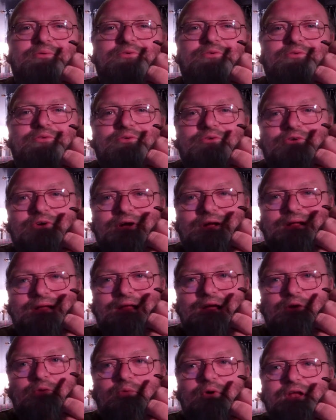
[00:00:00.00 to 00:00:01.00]

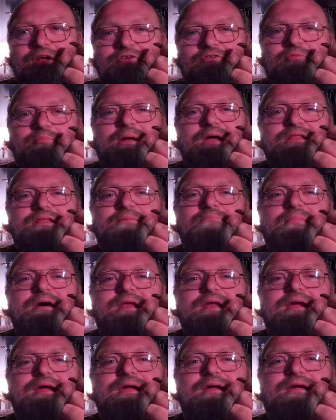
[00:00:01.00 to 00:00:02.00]
really want to spend the
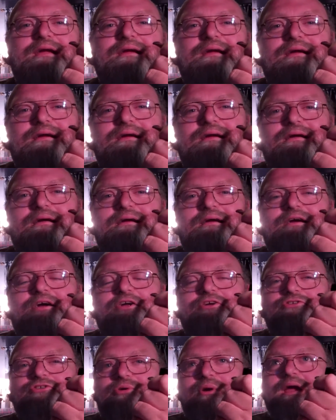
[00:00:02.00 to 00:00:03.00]
money
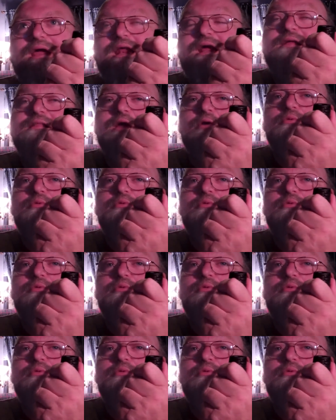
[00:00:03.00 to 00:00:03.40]
training.